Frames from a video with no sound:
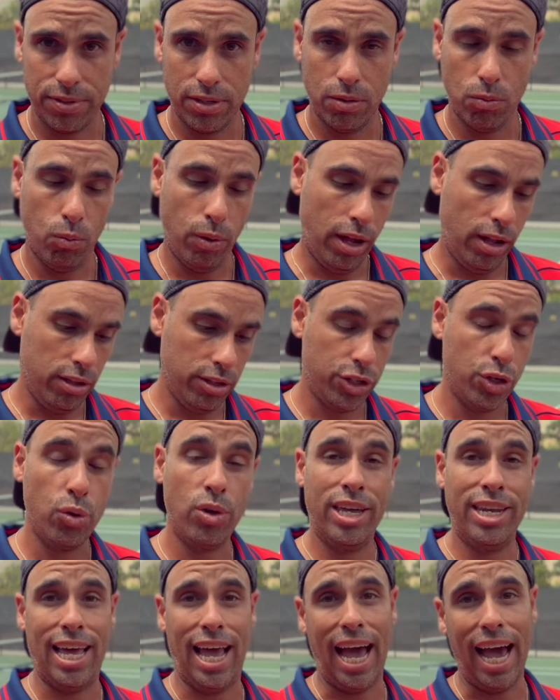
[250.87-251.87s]
Well, you
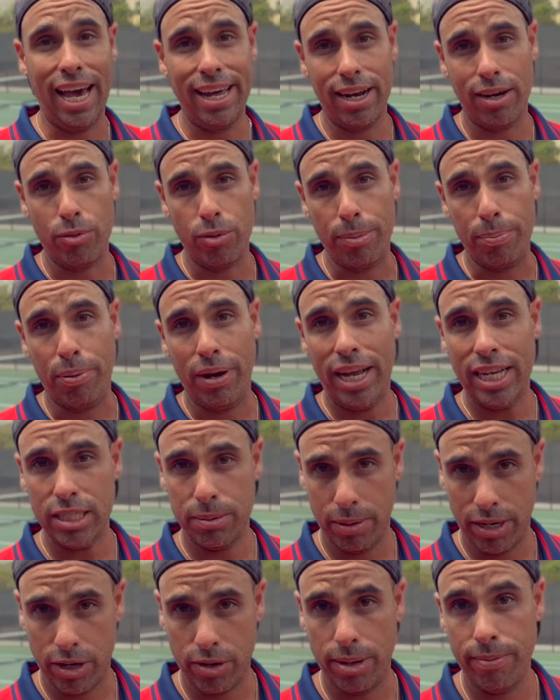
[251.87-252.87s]
can add a
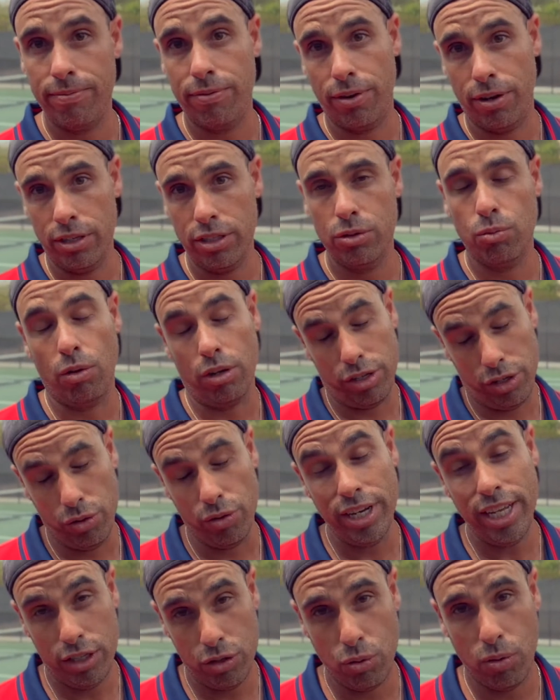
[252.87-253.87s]
replacement grip first. Well, you
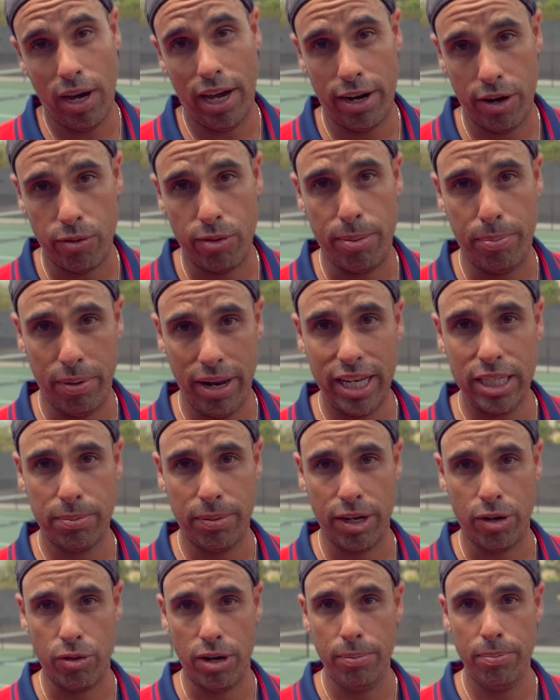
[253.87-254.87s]
need to add a
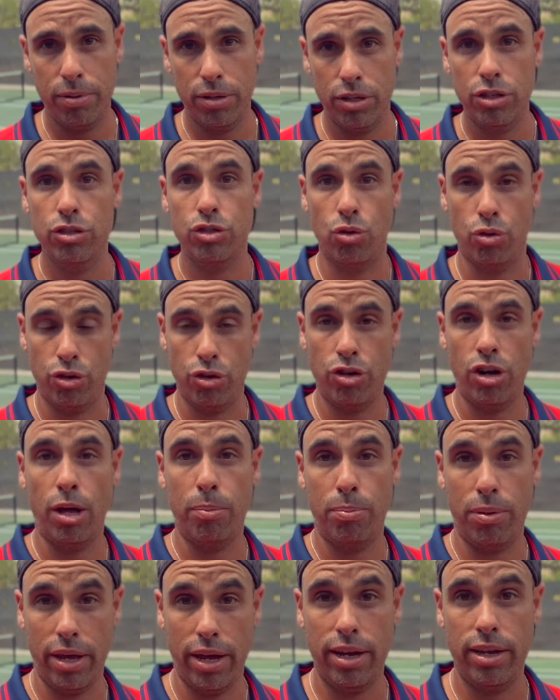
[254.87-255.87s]
replacement grip so you're not
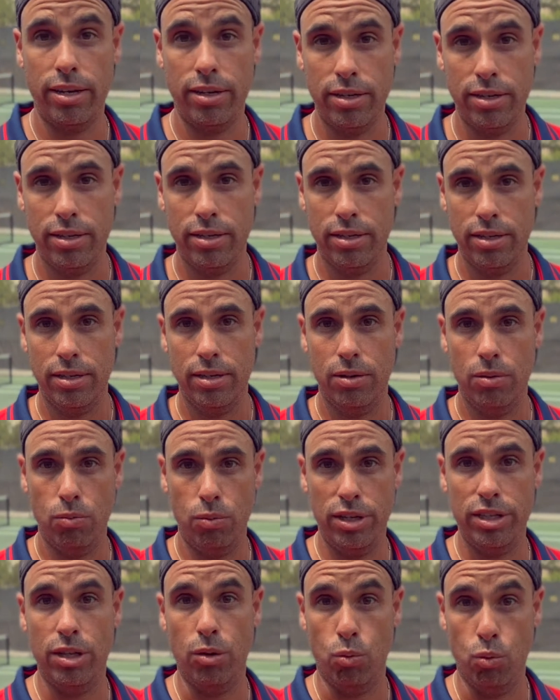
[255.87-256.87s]
playing
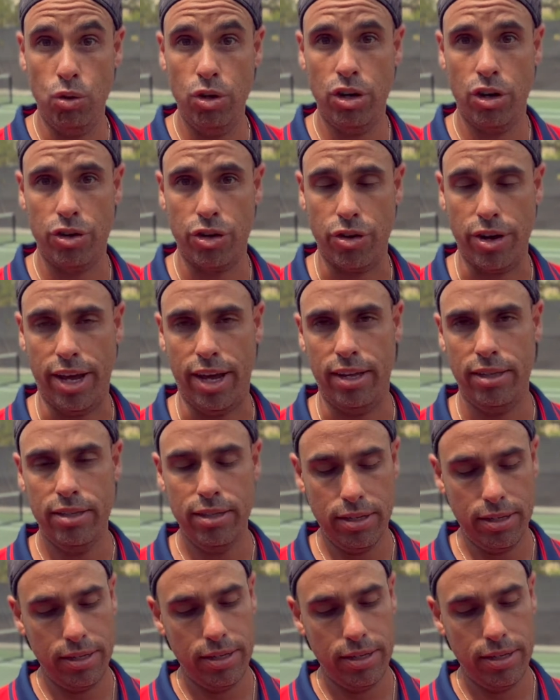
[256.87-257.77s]
with the wood on your hand.